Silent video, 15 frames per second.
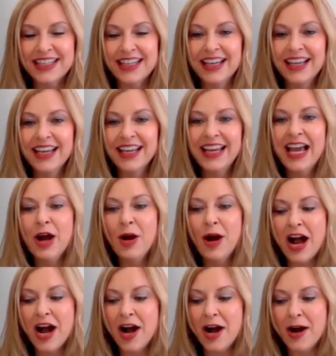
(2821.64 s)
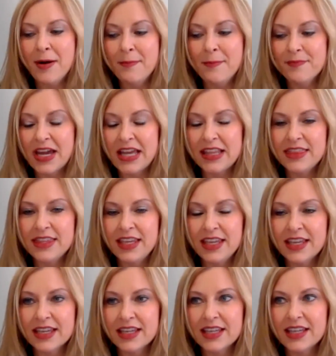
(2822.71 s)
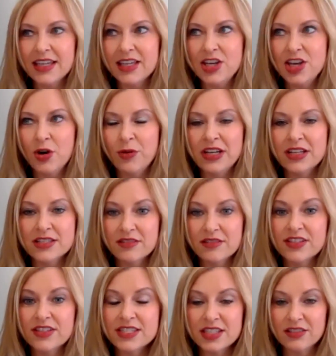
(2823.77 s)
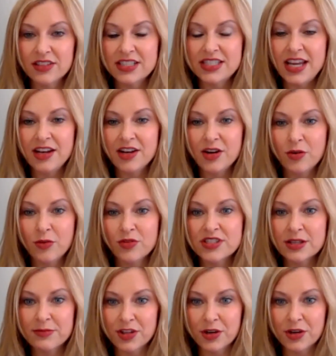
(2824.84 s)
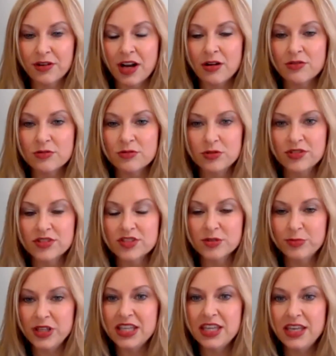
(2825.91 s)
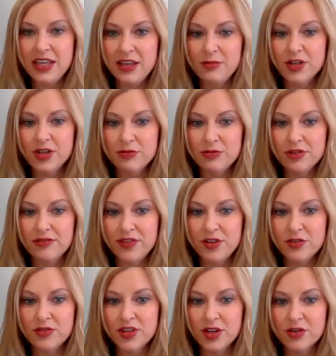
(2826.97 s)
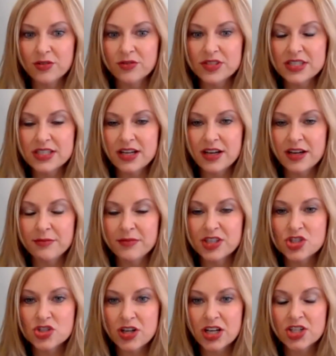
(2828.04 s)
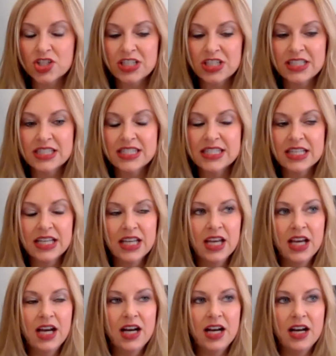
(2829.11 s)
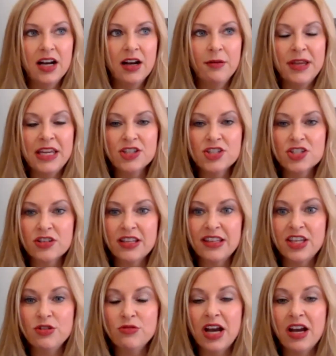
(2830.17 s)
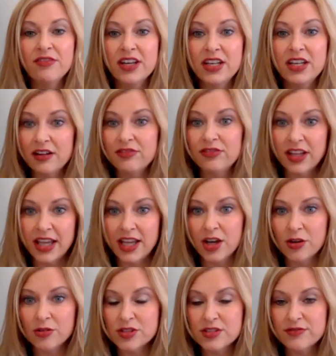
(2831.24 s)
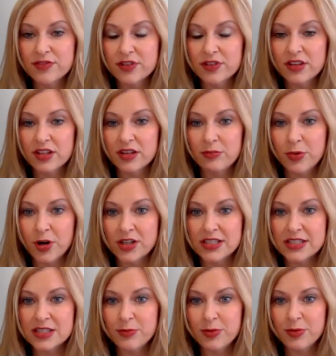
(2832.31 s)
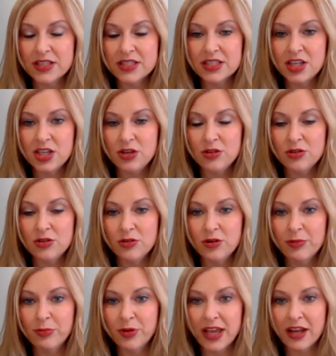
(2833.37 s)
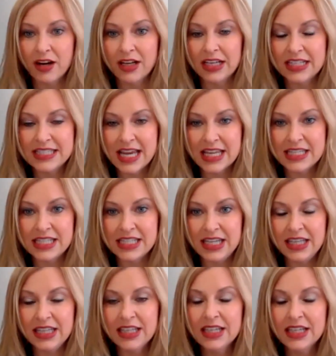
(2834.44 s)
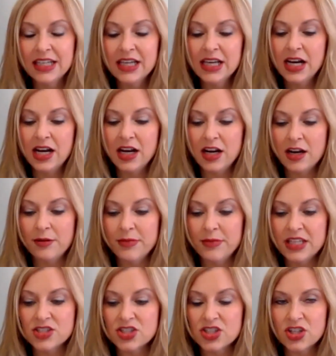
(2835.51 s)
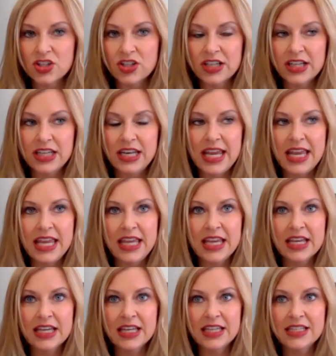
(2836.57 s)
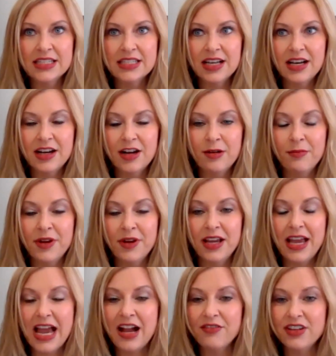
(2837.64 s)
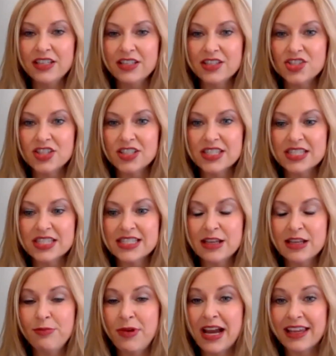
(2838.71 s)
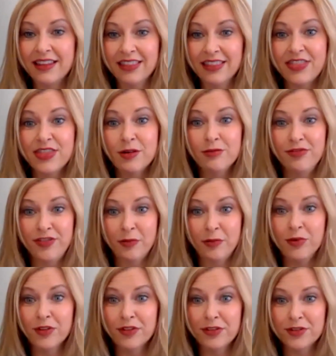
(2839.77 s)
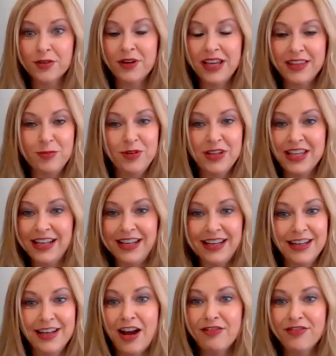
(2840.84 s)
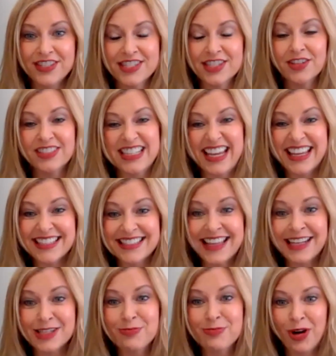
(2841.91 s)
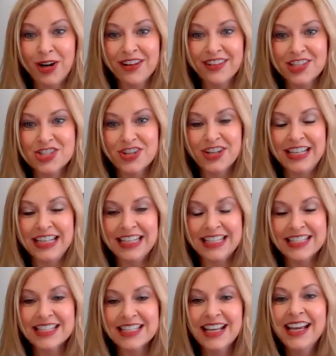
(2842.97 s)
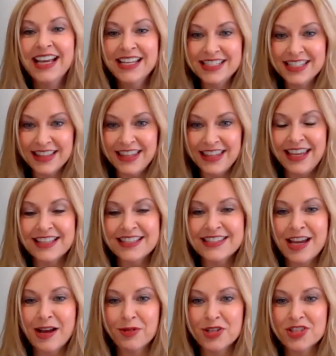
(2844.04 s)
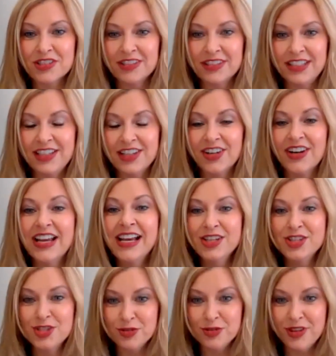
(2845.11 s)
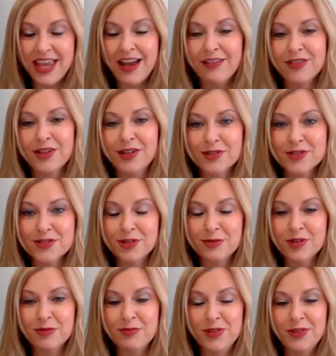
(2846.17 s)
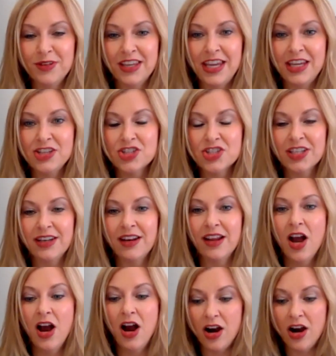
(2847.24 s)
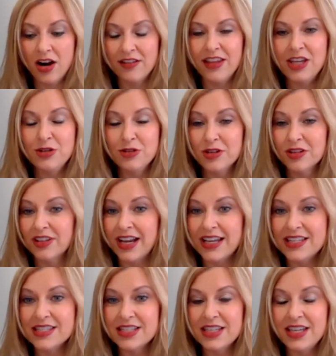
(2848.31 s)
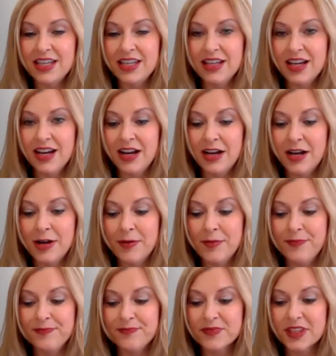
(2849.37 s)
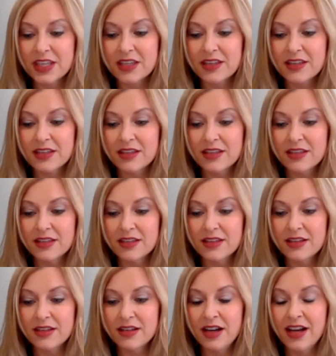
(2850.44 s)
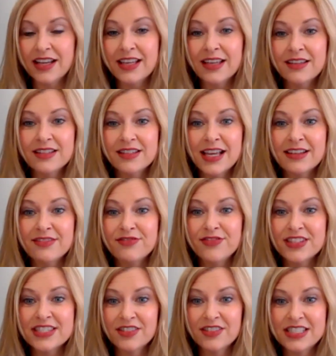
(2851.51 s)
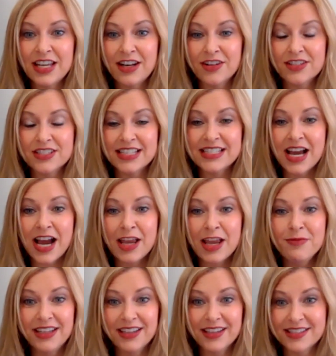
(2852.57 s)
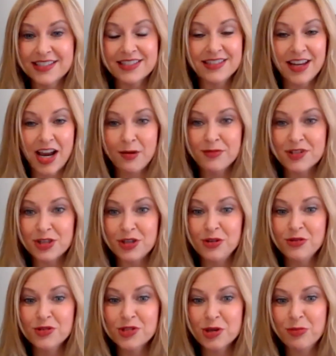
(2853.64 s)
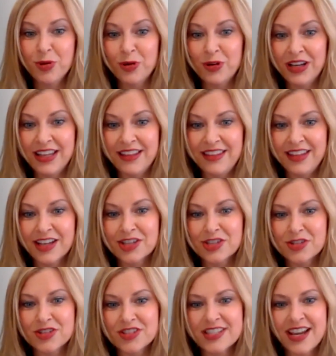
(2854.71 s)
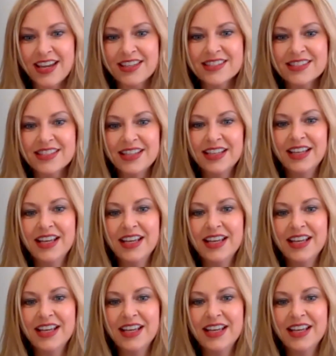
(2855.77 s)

And um, I think knowing as a facilitator, some of the ground rules will be key when you review those um, instructions. Um, ensuring that you have enough Legos for the participants that you plan on attending um, is good. And um, having to just sit back and let them fumble through it in the beginning and not facilitate, because that is part of the training is mm-hmm. did they establish a leader? Do they have closed loop communication? Are they utilizing um, a, a, facilitator to time it? Because time is a huge component in the exercise.